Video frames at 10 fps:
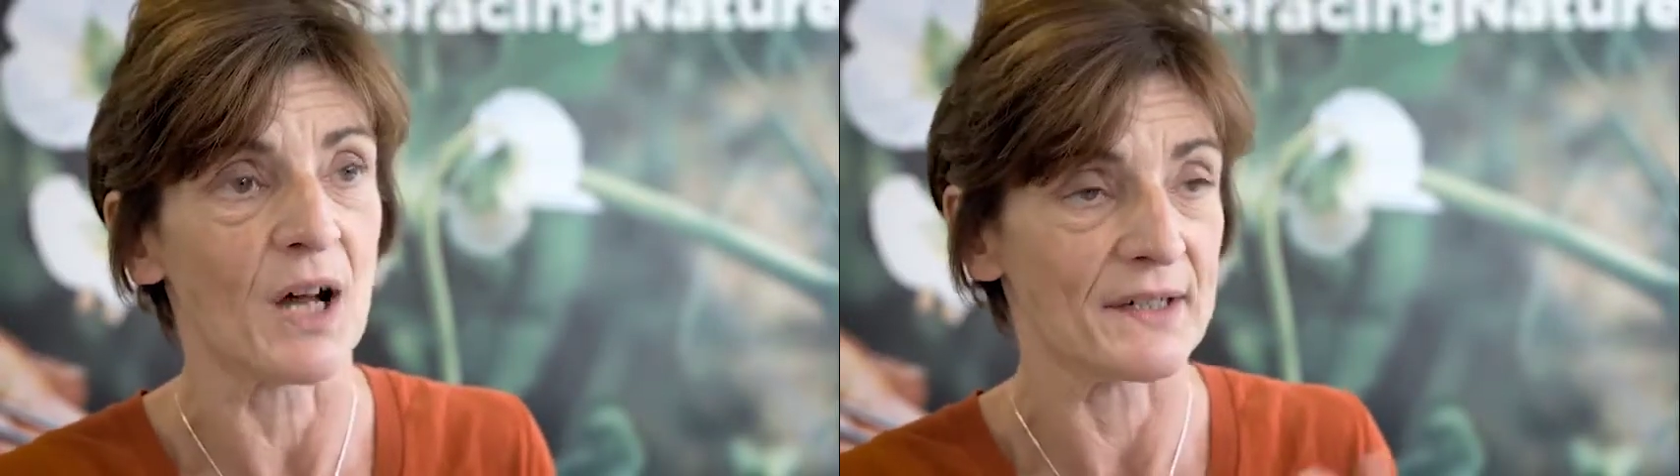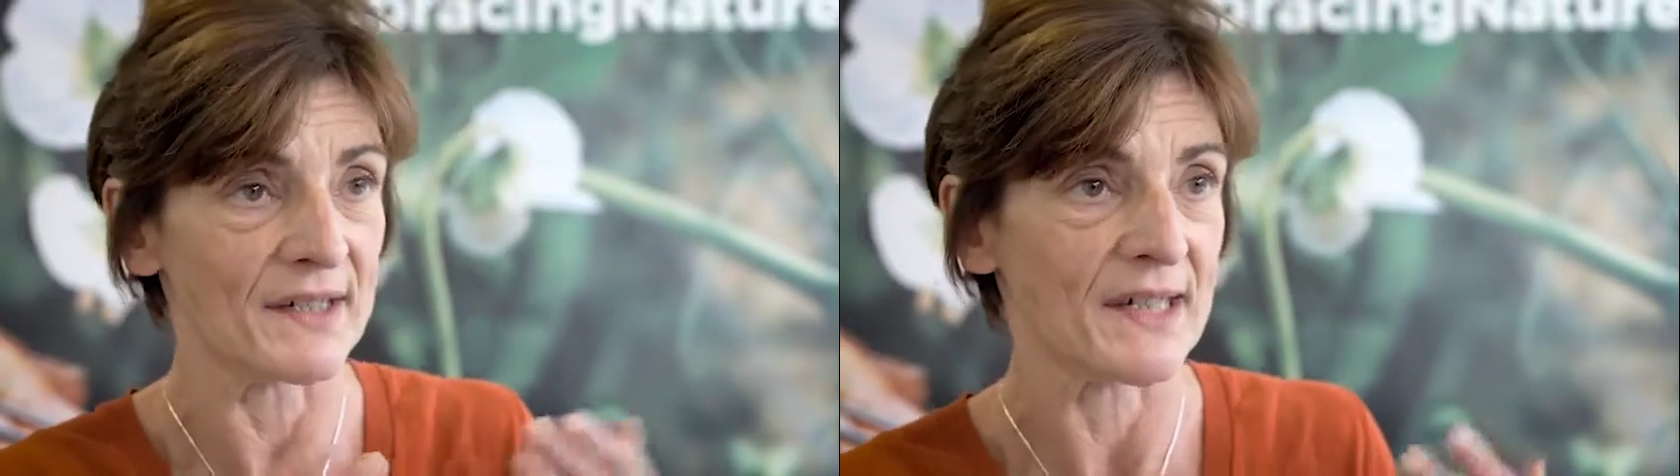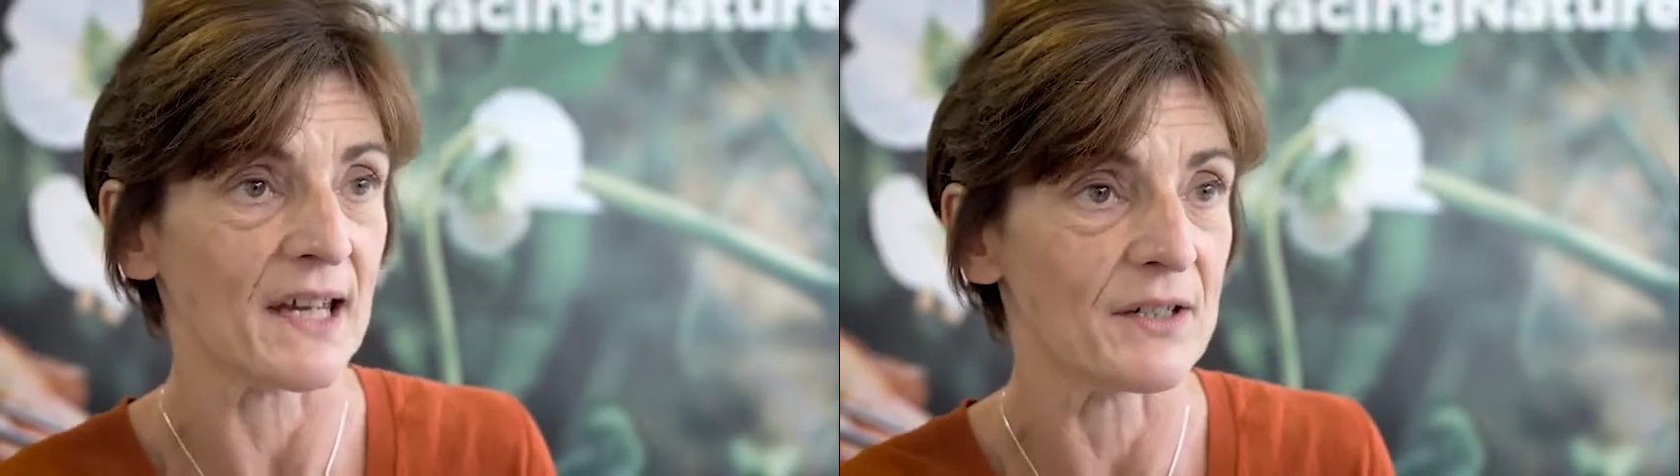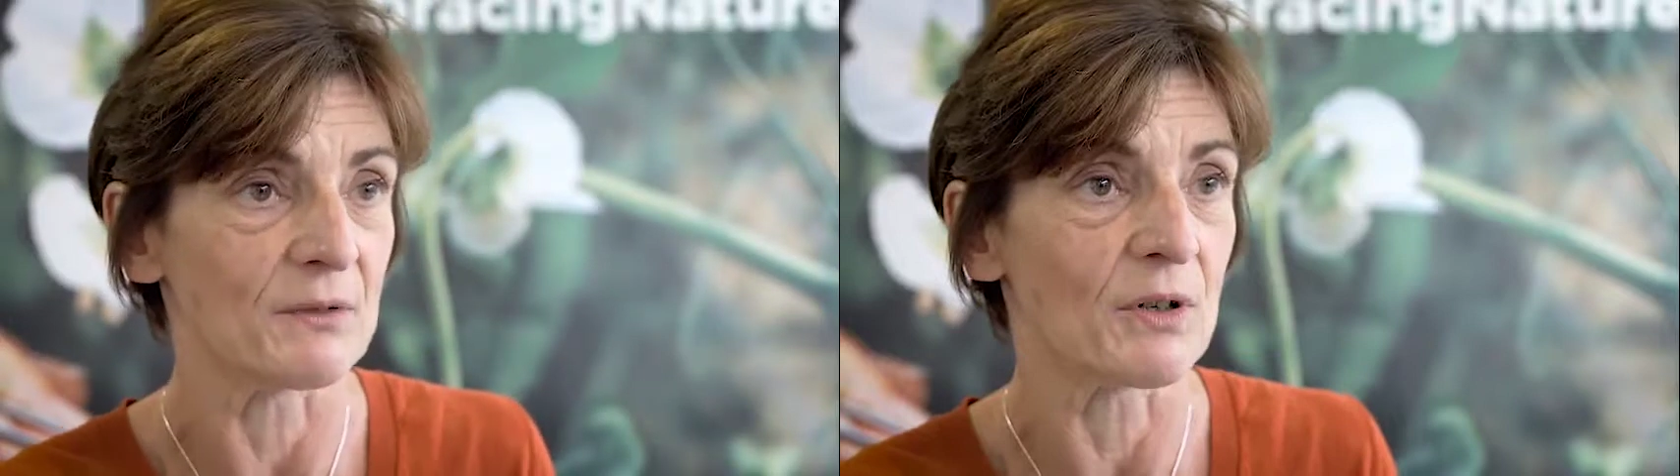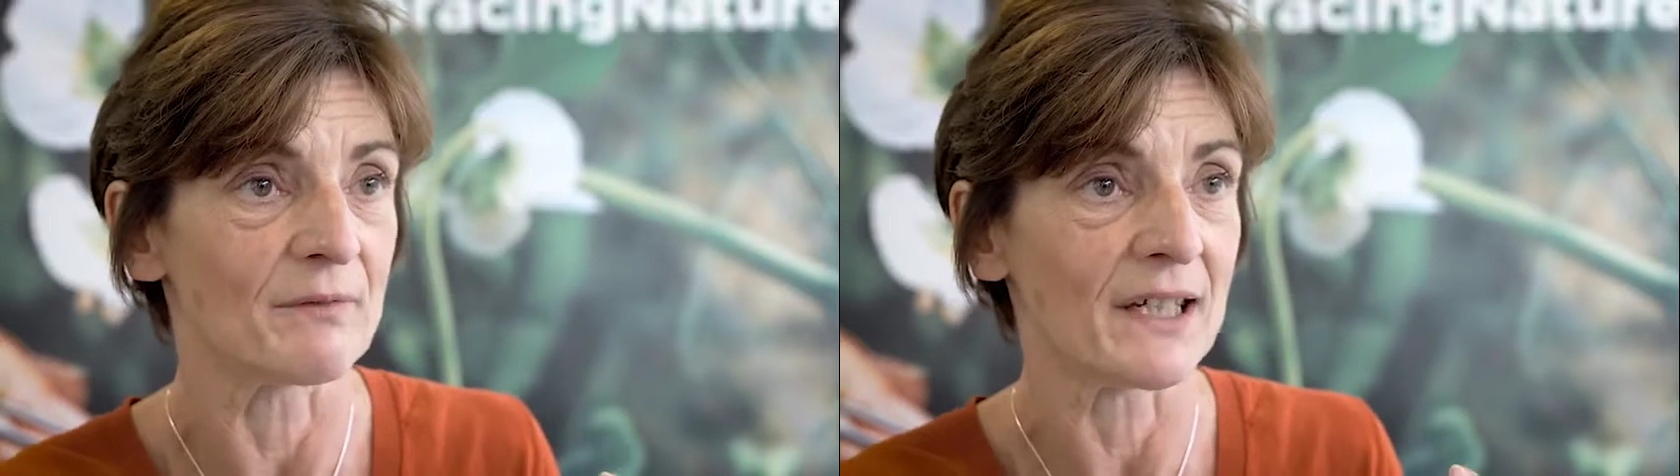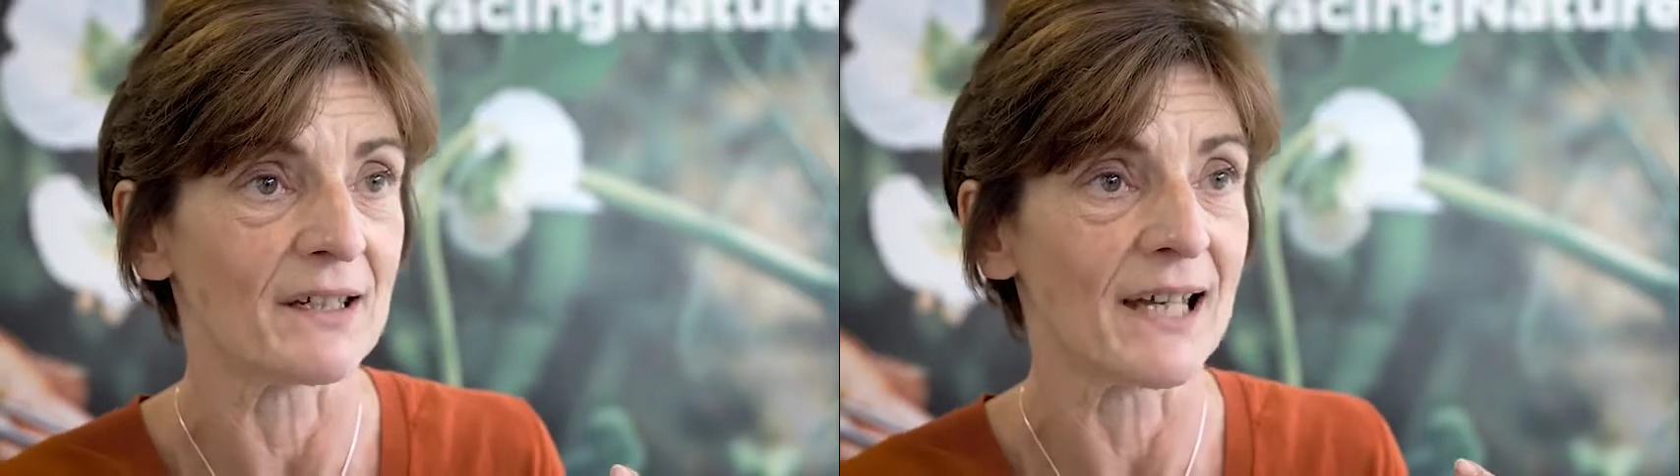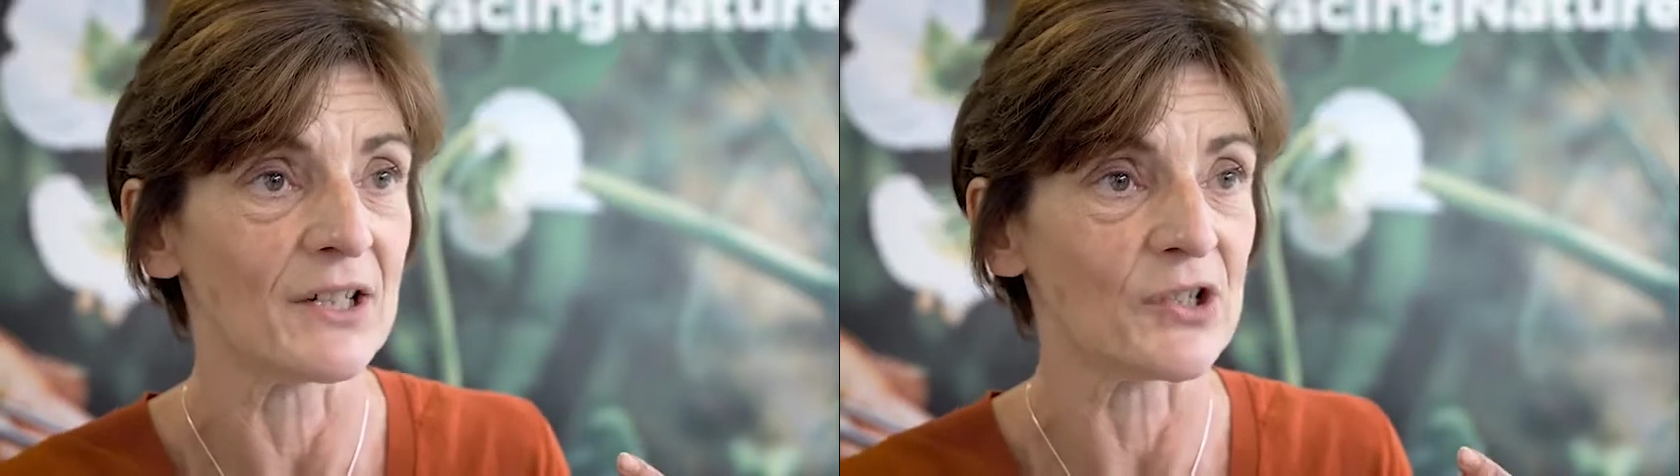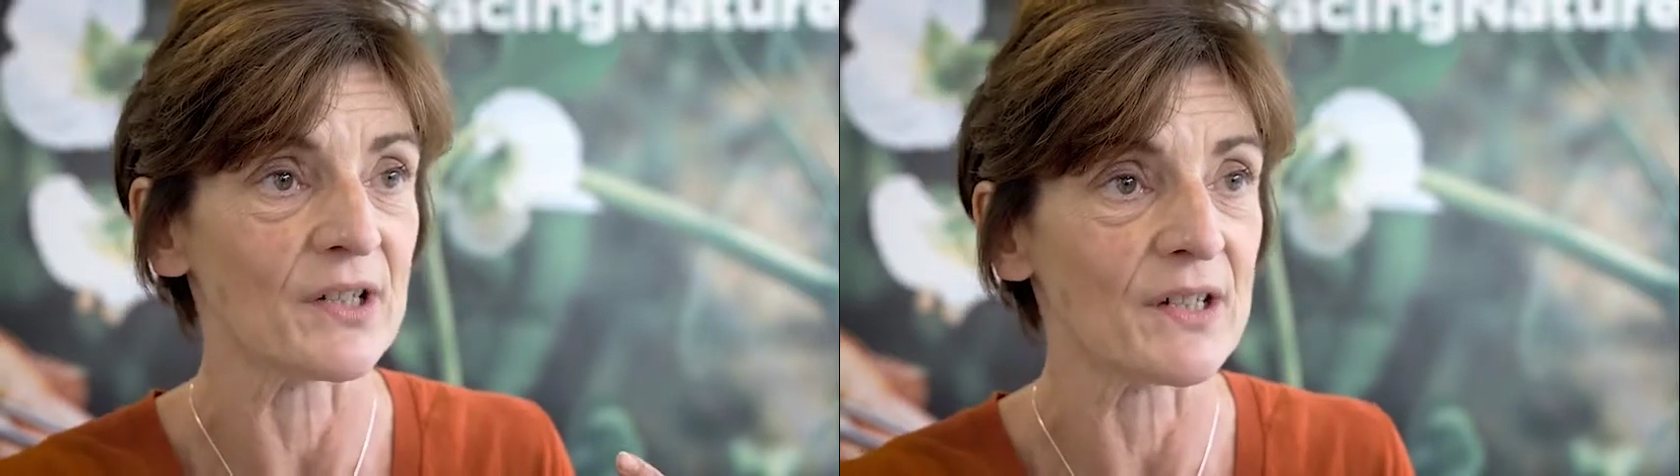understanding what
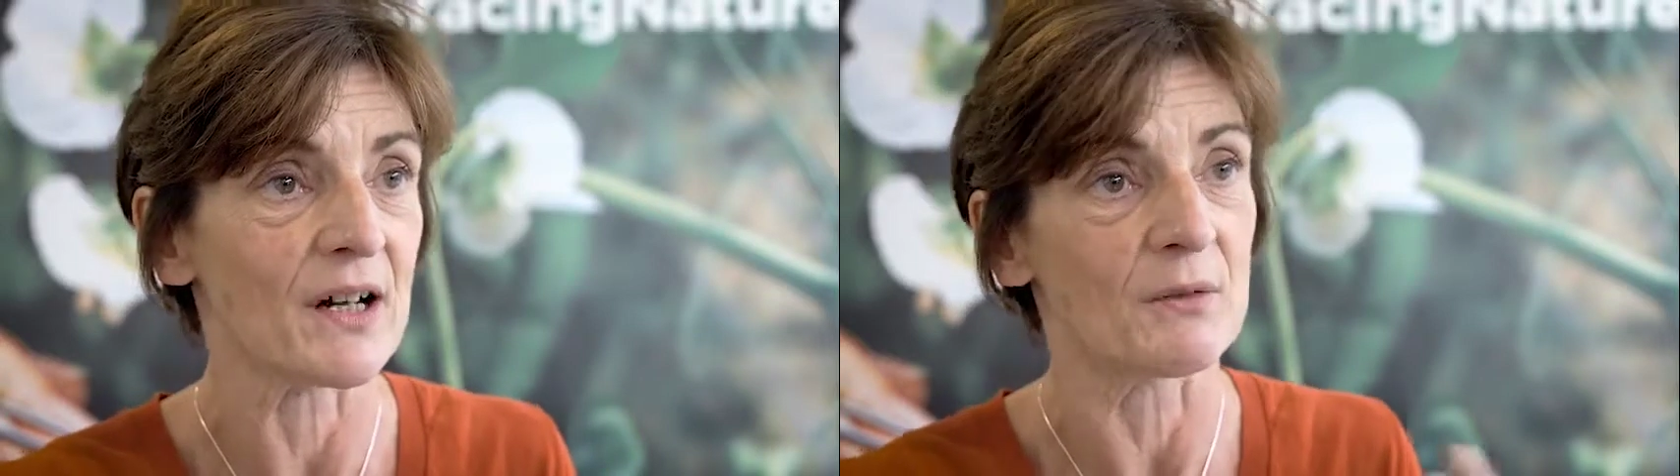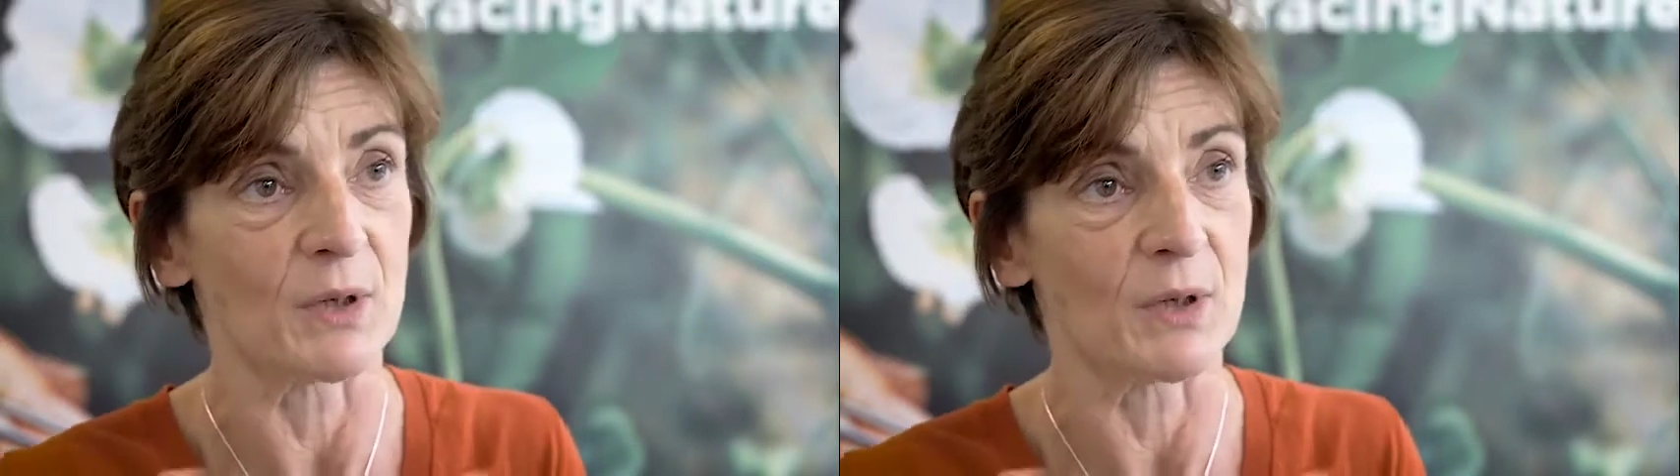regulations are,